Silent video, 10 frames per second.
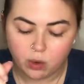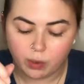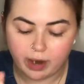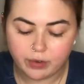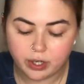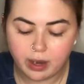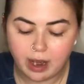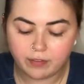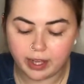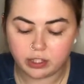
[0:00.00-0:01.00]
whenever you
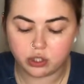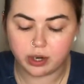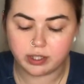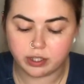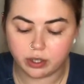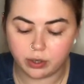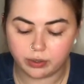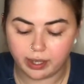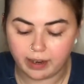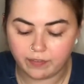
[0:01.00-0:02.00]
have like stress in your own
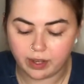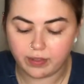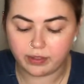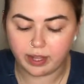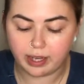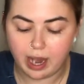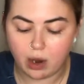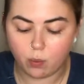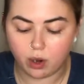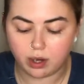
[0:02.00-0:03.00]
life and then like
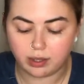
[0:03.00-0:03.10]
at work,